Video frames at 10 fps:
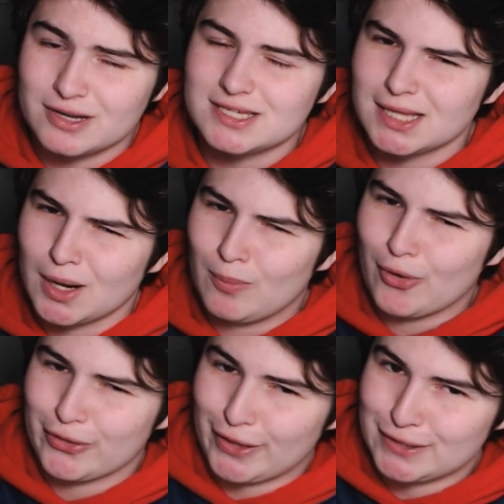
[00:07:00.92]
is a little
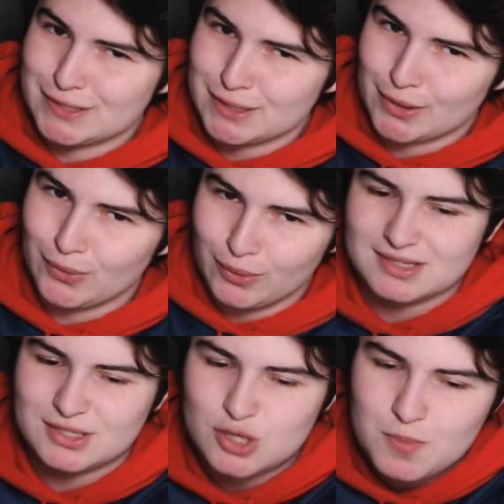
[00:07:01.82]
more than subtle.
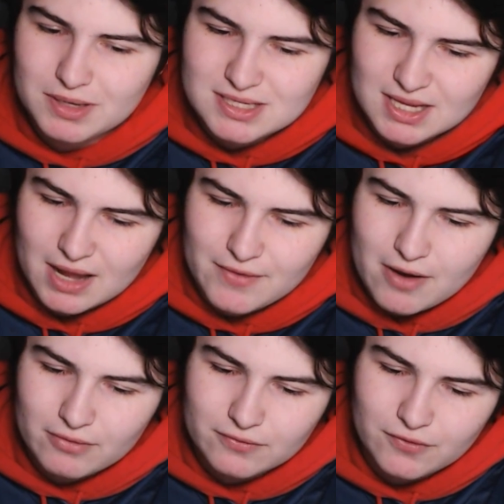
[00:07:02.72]
Stupidest thing I've
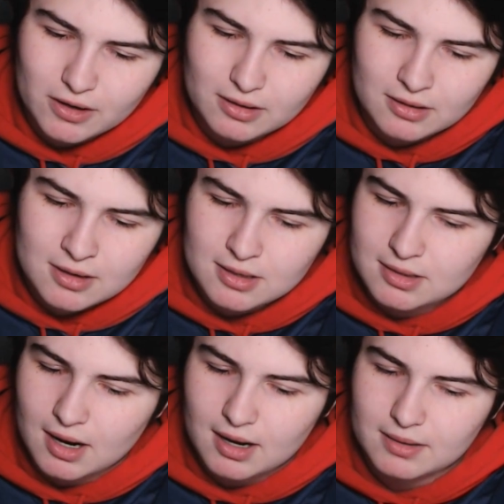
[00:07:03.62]
ever fucking heard.
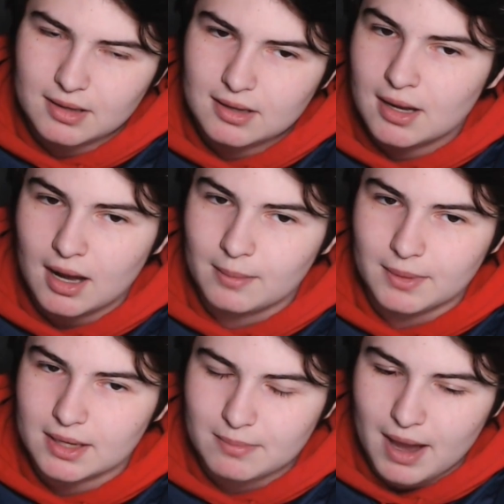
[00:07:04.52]
God, I'm
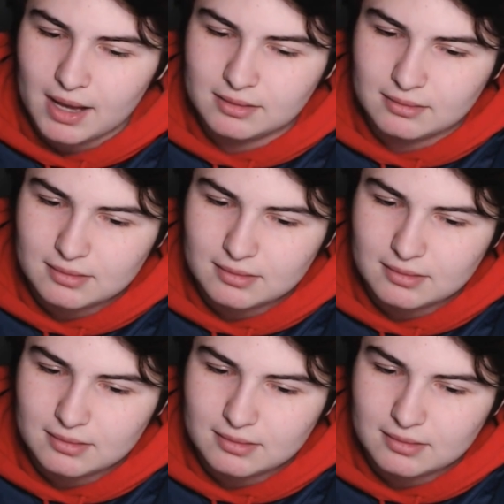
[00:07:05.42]
like mad.